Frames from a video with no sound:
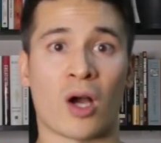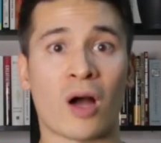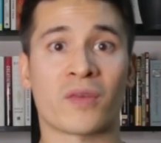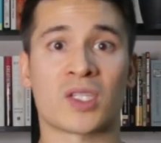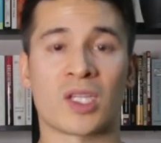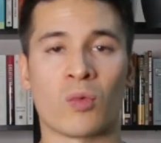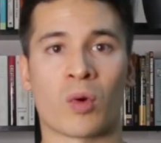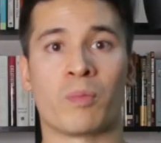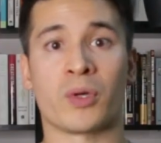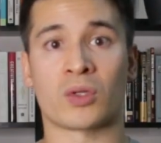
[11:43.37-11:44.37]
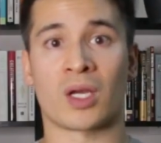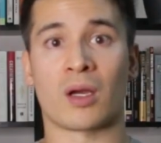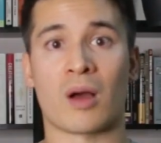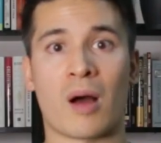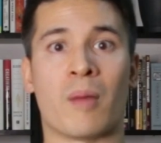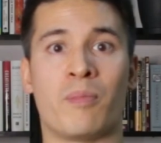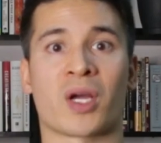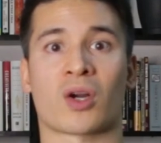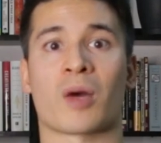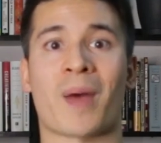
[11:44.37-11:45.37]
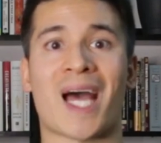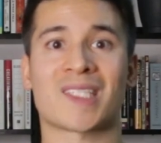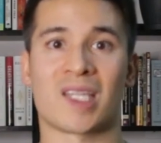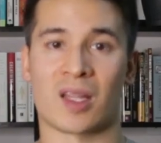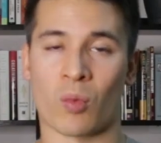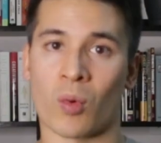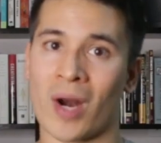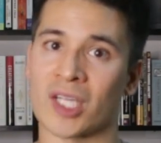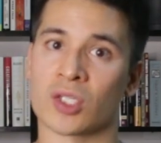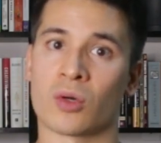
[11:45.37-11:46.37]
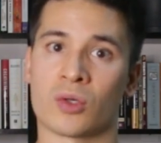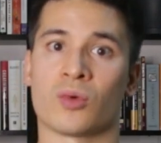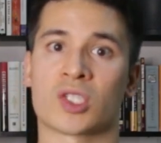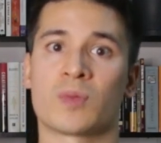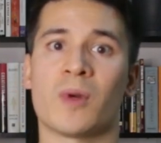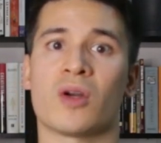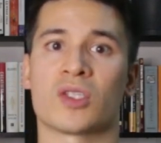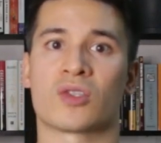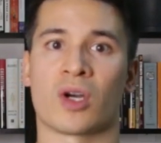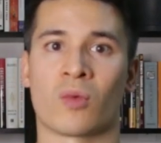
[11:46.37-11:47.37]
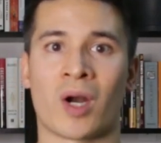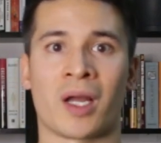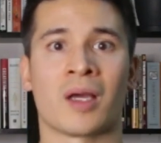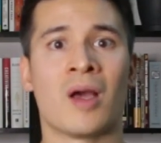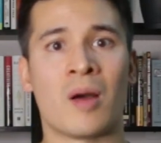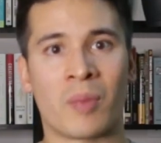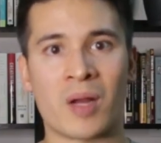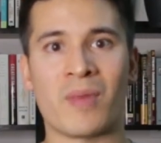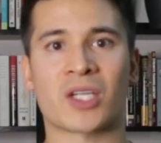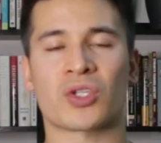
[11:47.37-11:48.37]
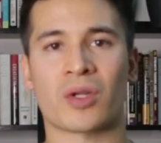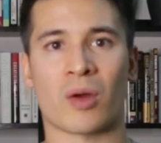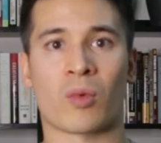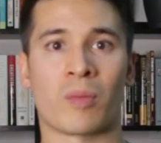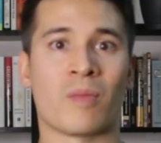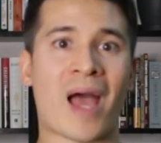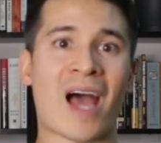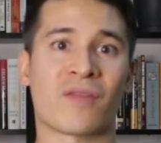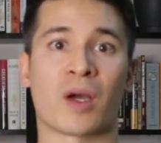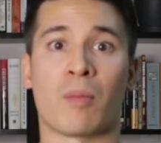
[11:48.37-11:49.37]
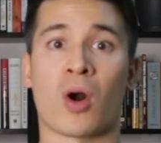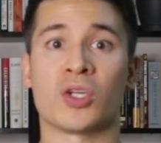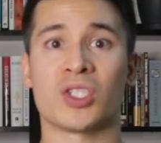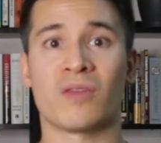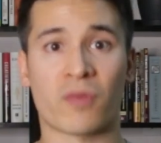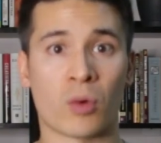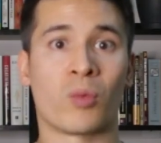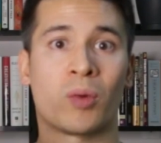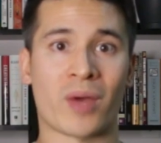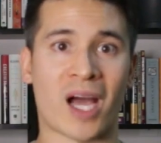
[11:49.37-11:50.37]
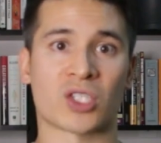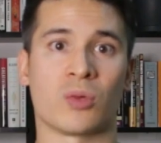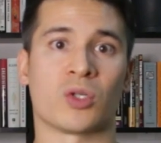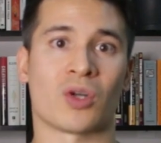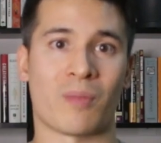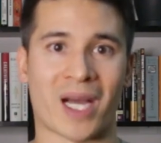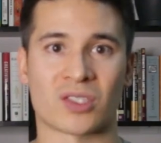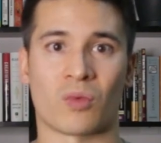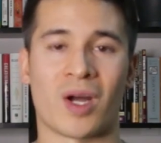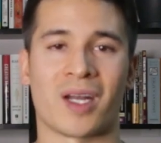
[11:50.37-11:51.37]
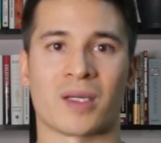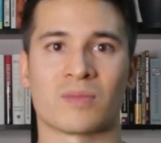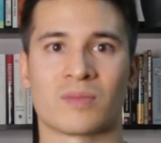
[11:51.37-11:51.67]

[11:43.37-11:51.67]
Obviously we're building a bigger capacity than what we're actually going to experience during running, but it makes sure that we're having a margin for when we actually return back to running.